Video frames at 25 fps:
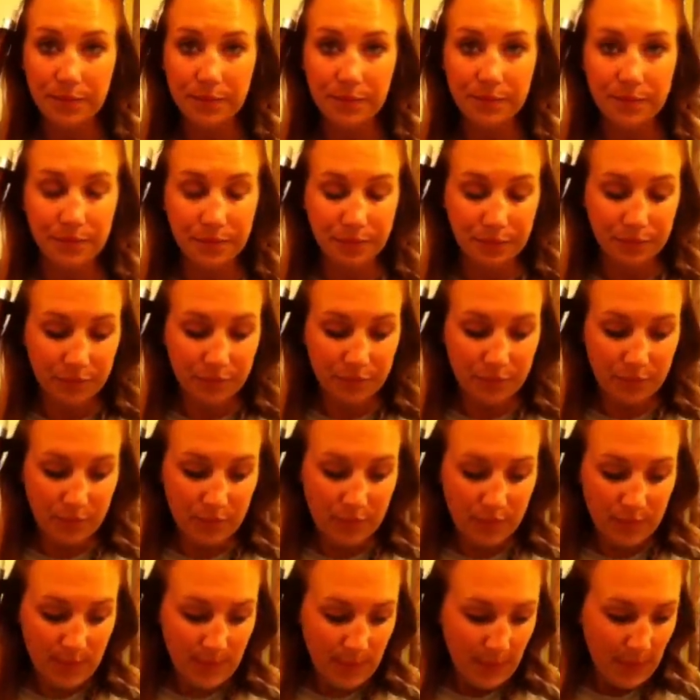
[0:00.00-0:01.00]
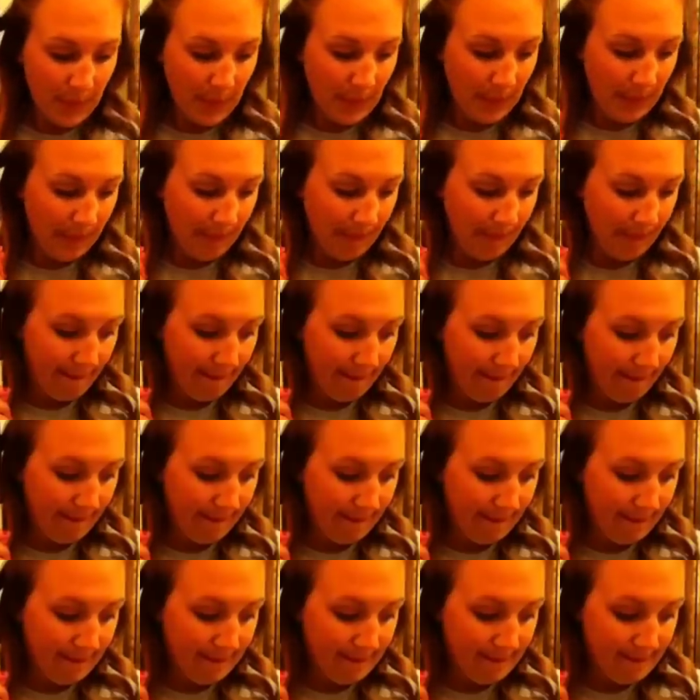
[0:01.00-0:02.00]

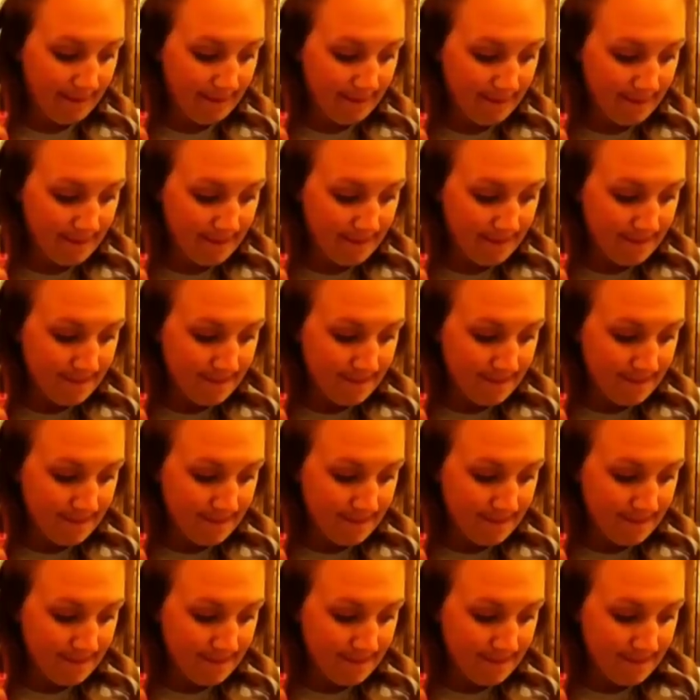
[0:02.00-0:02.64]
(no one is talking)